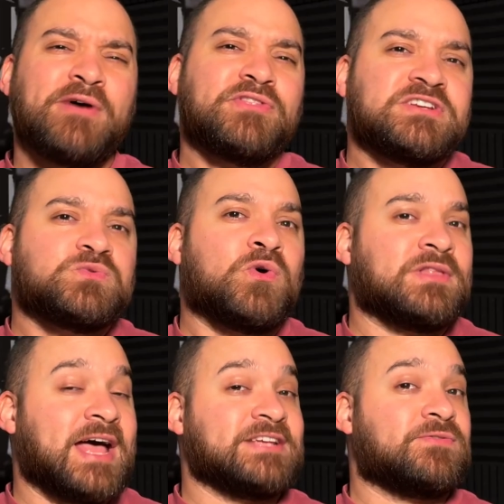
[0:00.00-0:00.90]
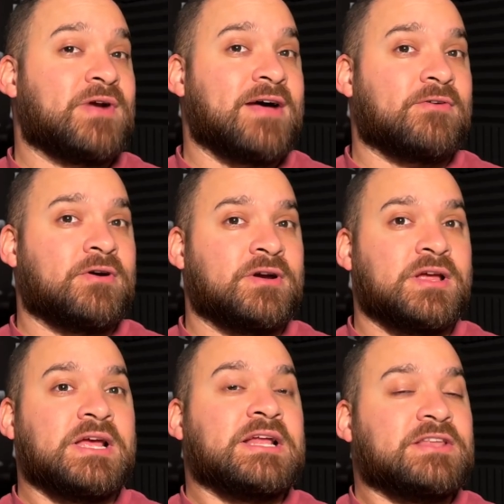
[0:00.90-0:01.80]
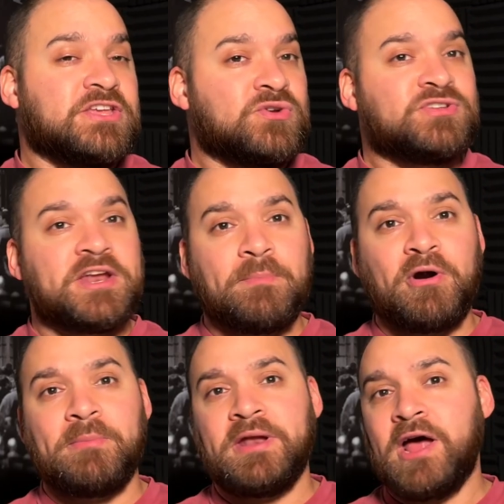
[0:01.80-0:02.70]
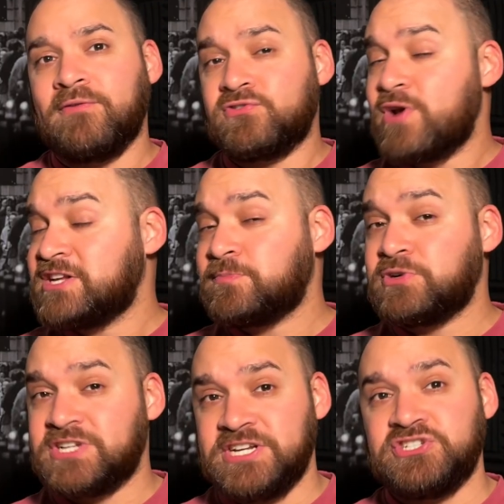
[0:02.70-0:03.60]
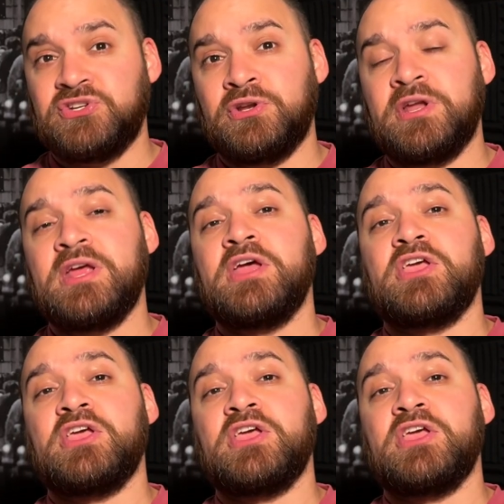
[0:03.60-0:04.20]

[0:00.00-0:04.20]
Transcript: Now this won't last forever. The Utah Department of Transportation,